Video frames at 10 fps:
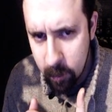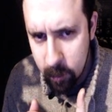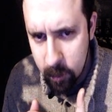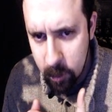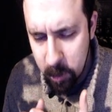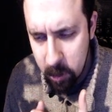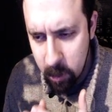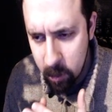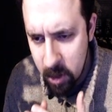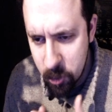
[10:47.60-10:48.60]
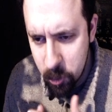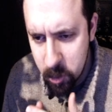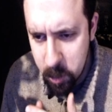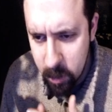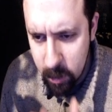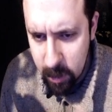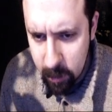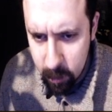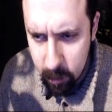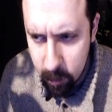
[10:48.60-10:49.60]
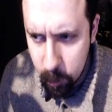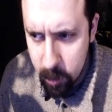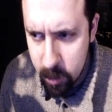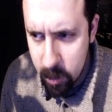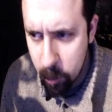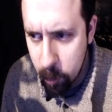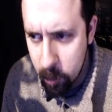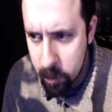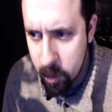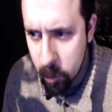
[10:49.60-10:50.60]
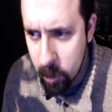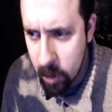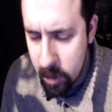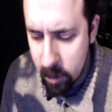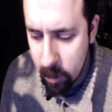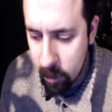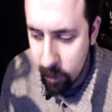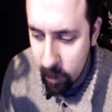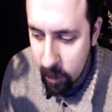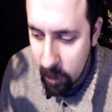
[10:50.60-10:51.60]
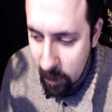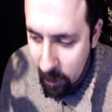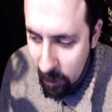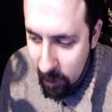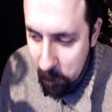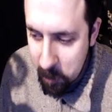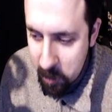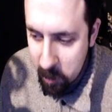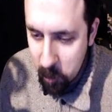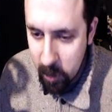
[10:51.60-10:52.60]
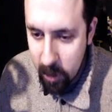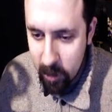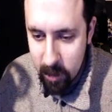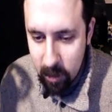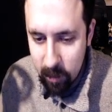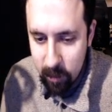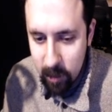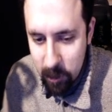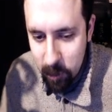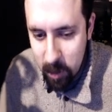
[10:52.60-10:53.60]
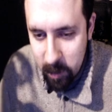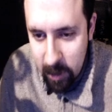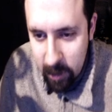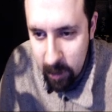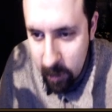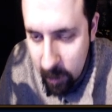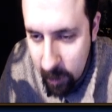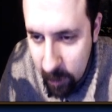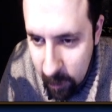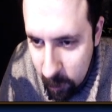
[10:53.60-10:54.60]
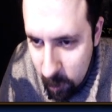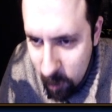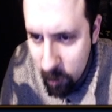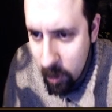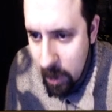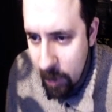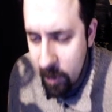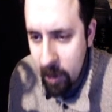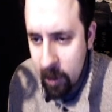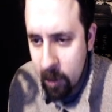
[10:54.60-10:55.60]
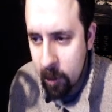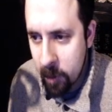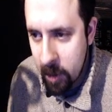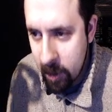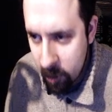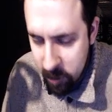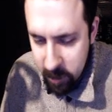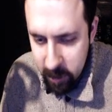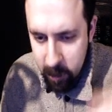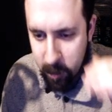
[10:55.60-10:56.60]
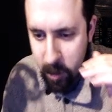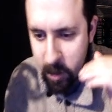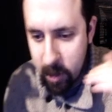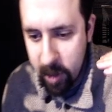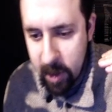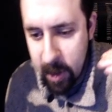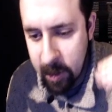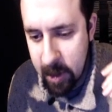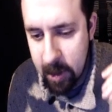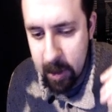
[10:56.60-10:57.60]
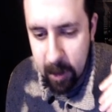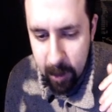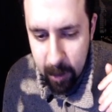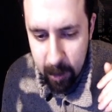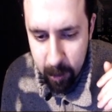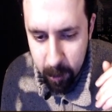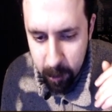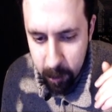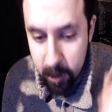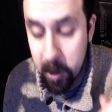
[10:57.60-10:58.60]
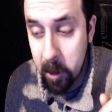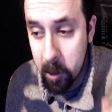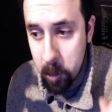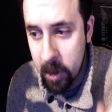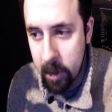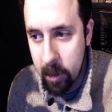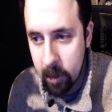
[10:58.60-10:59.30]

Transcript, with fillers: She'll be good in Clash rules but like, where's the where's the morale stuff? Where's the morale stuff? That's what I'm thinking overall everything else, okay here's the tier list of things that are concerning to me